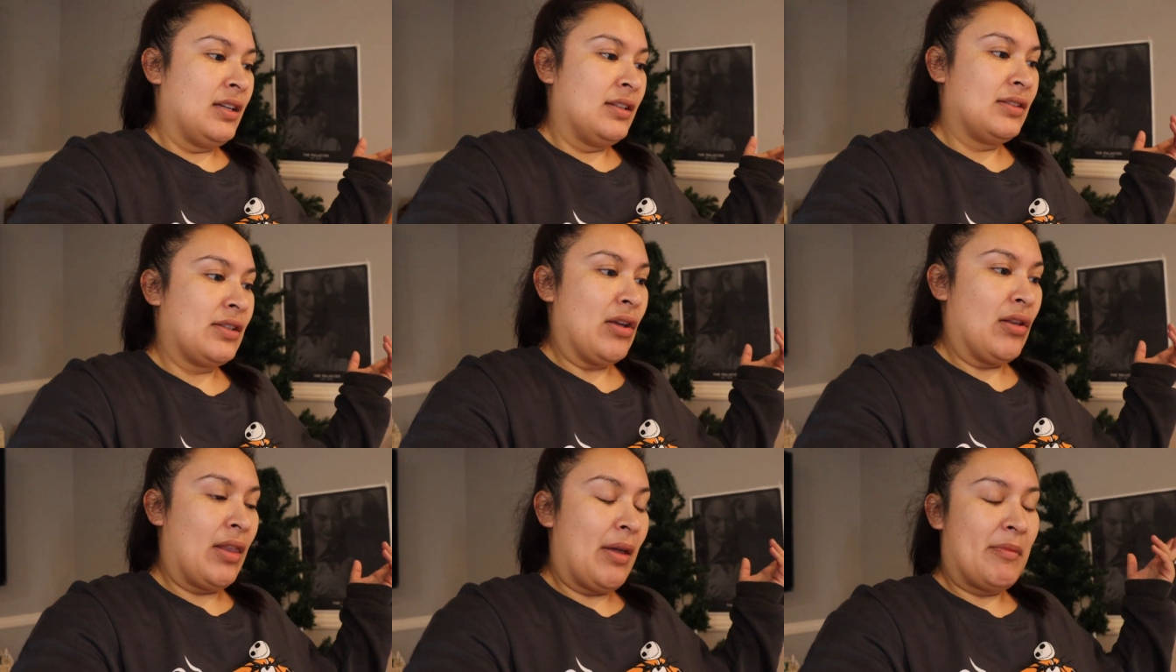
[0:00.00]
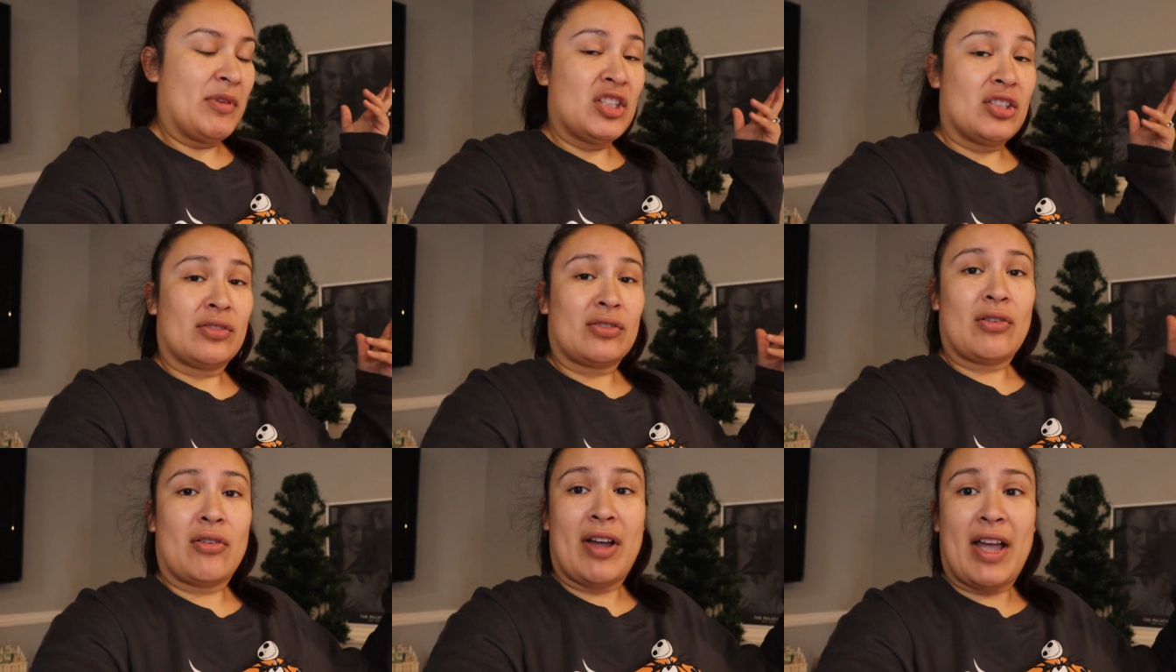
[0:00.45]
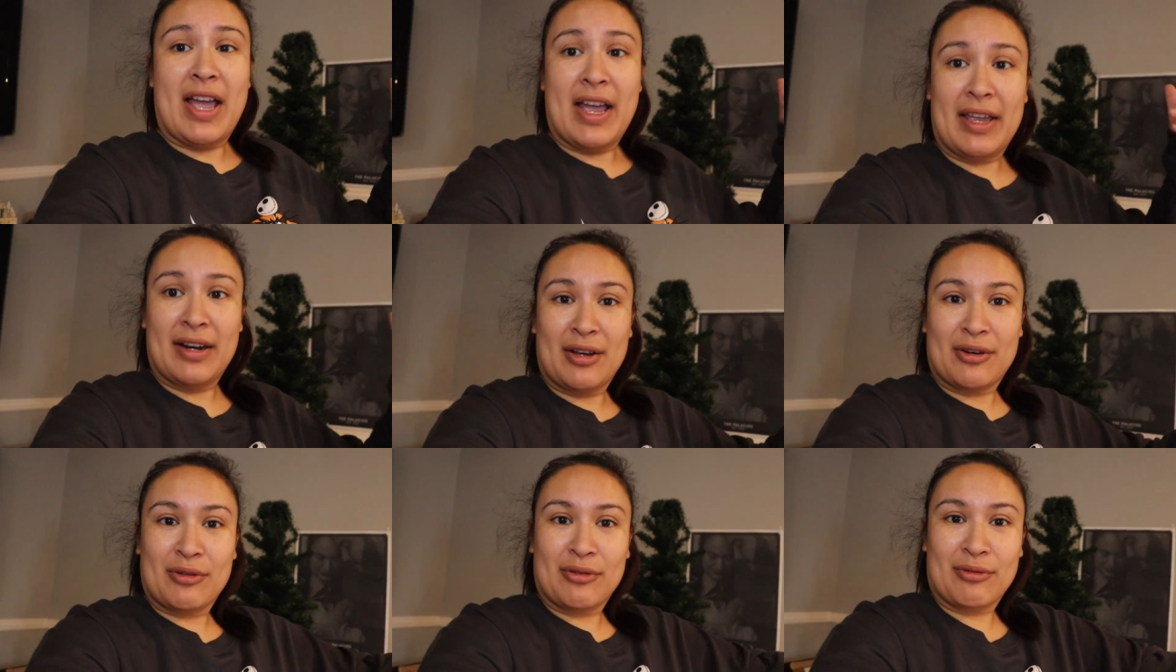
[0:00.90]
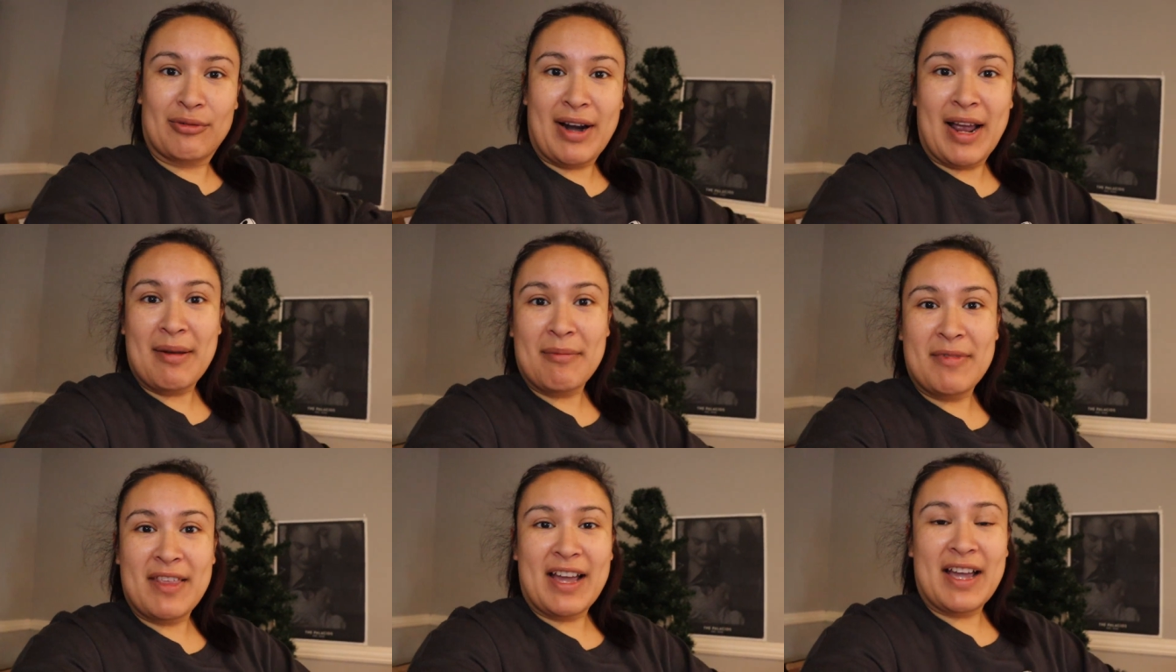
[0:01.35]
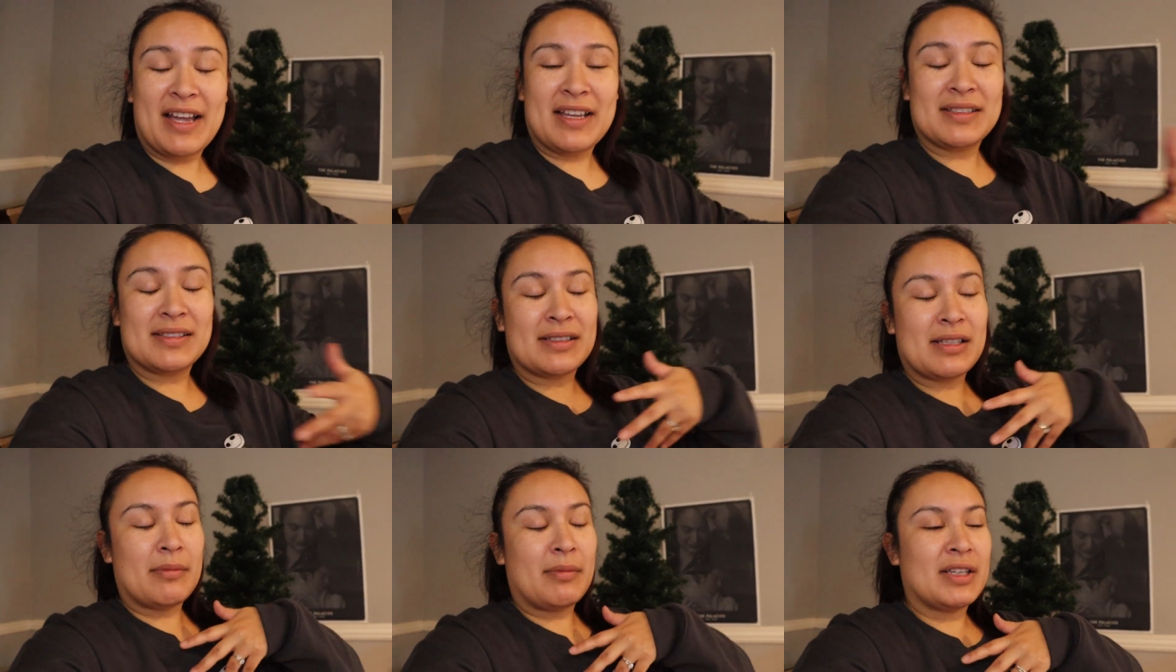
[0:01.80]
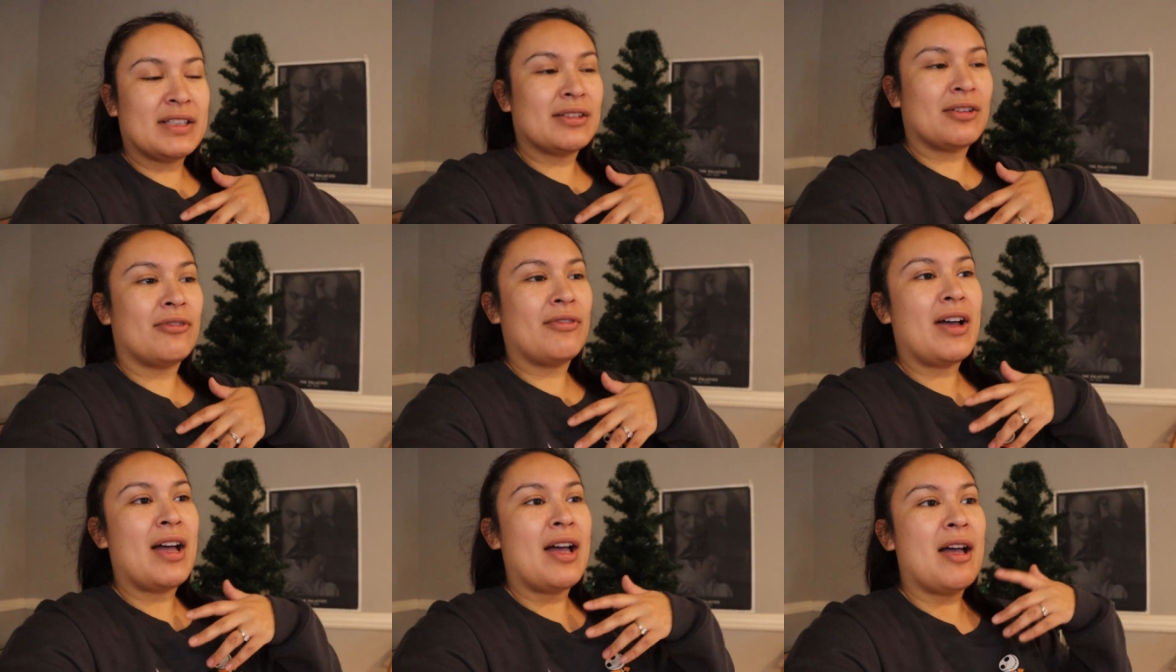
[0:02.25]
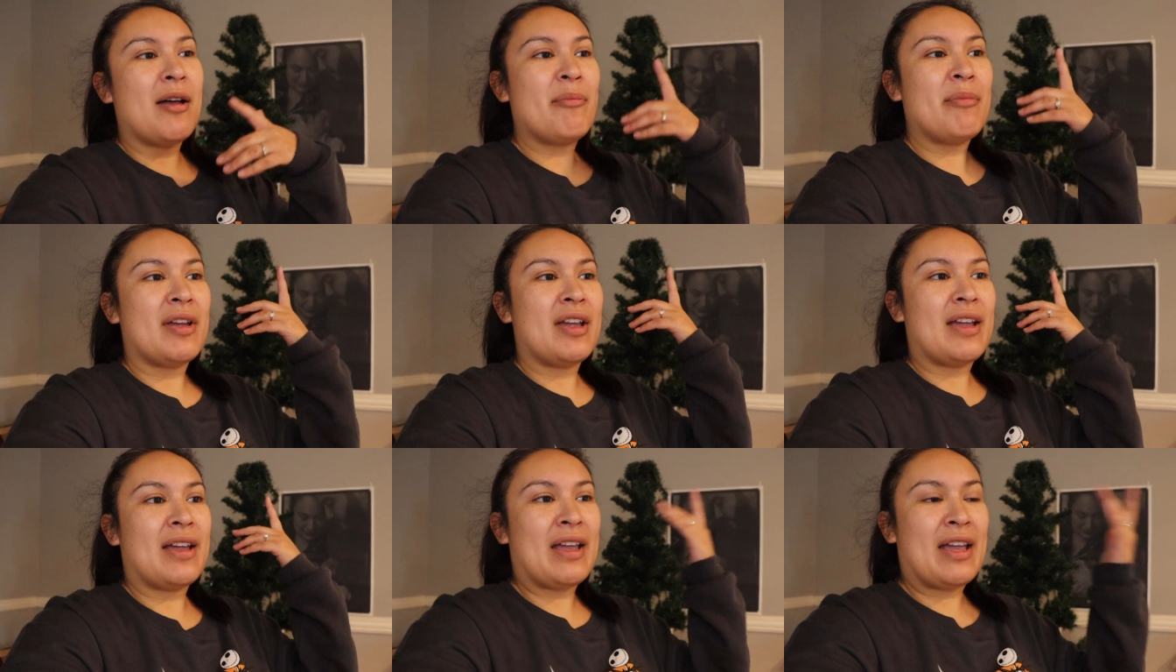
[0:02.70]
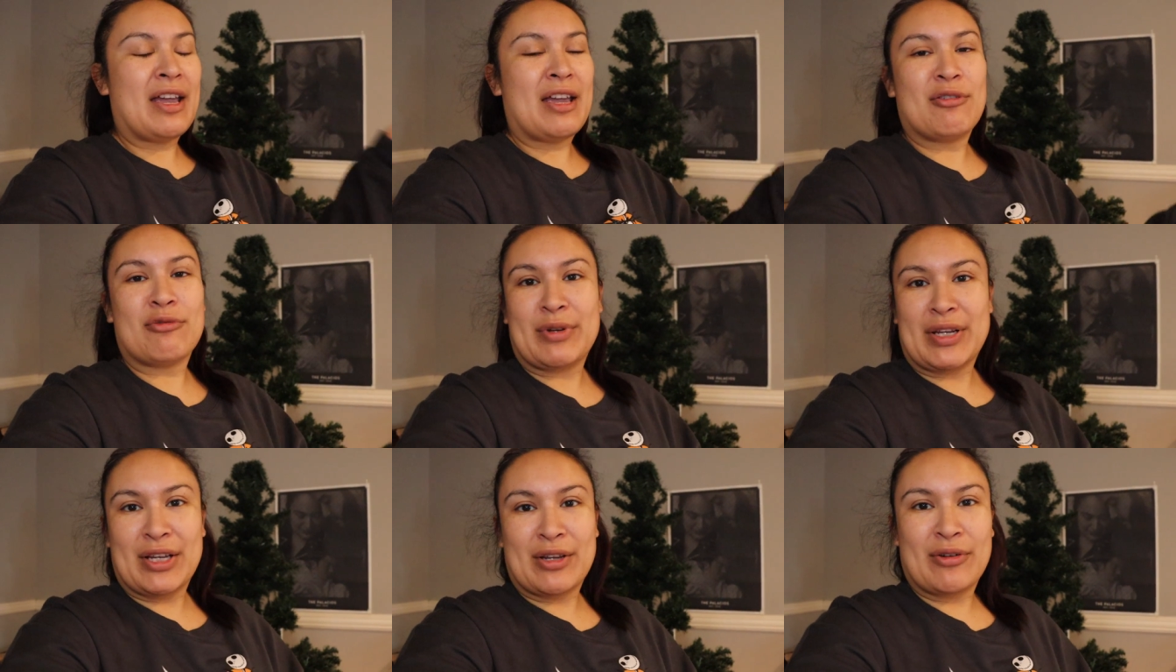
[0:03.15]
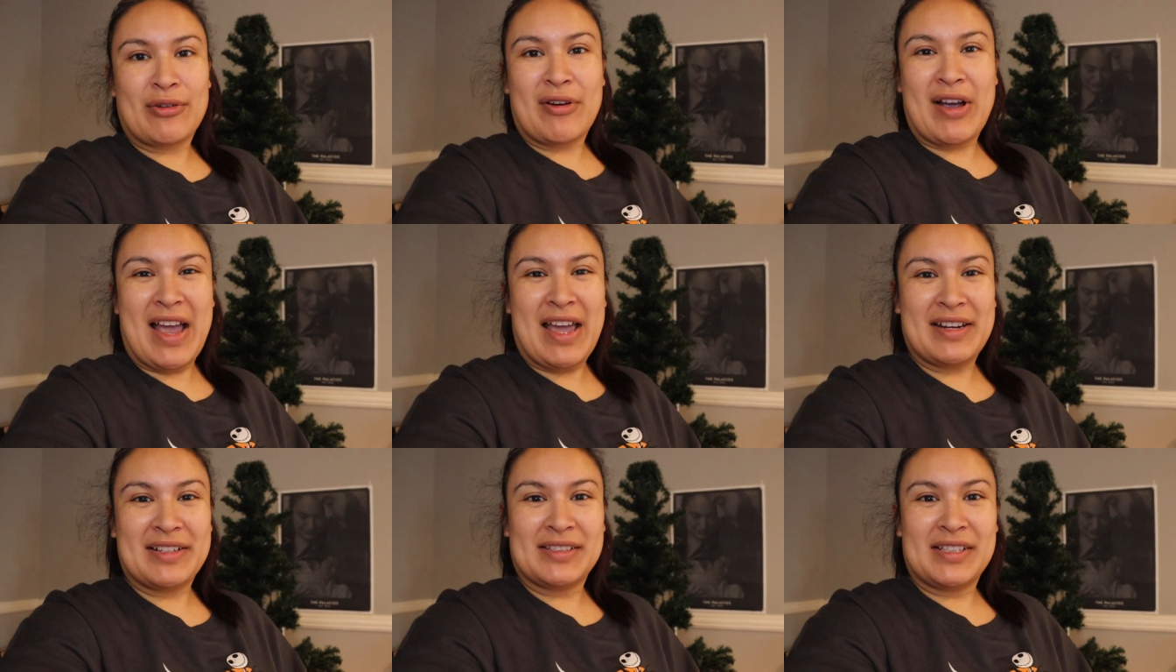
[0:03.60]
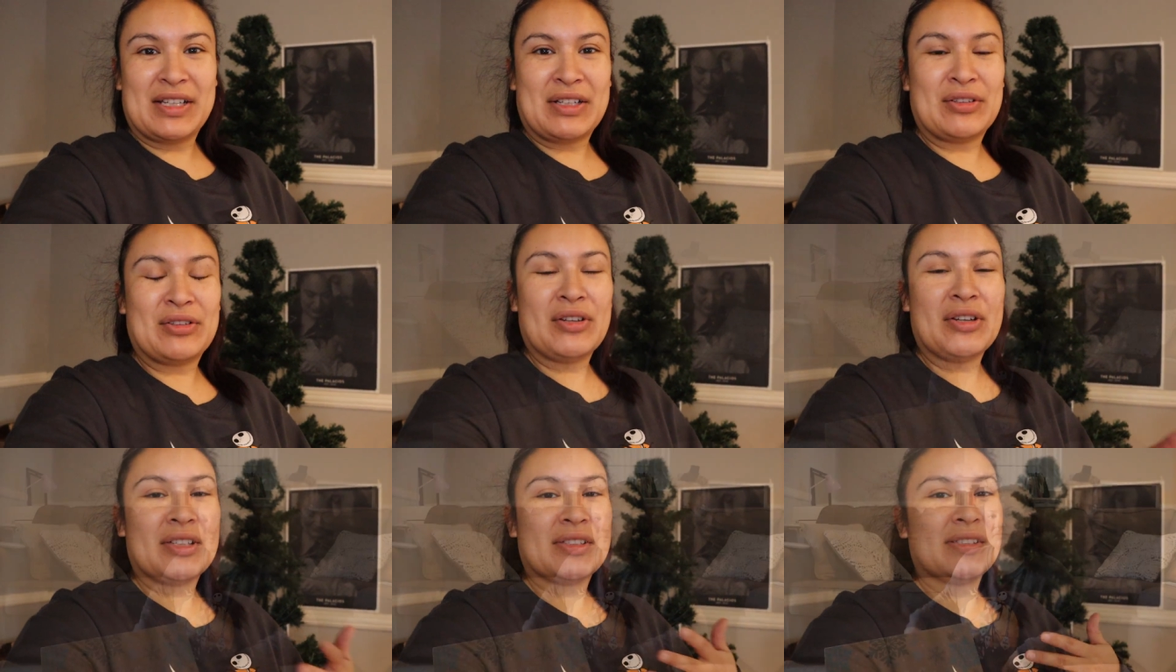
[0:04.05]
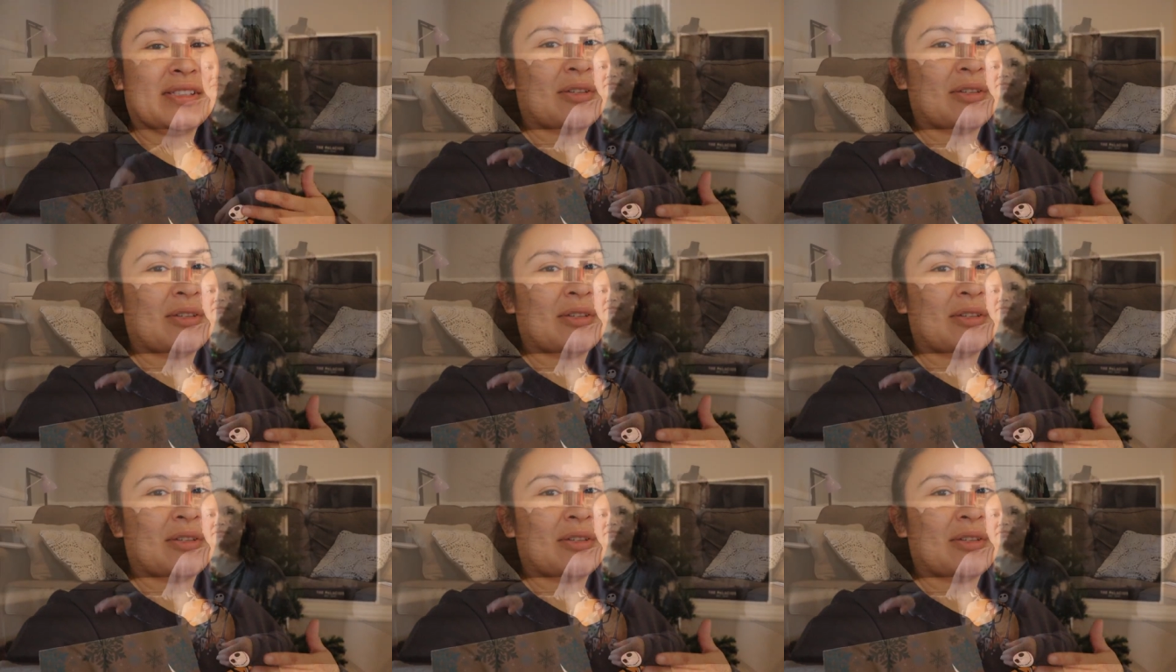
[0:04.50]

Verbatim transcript: So let me just go ahead and grab that, set myself up, and we can go ahead and take a look and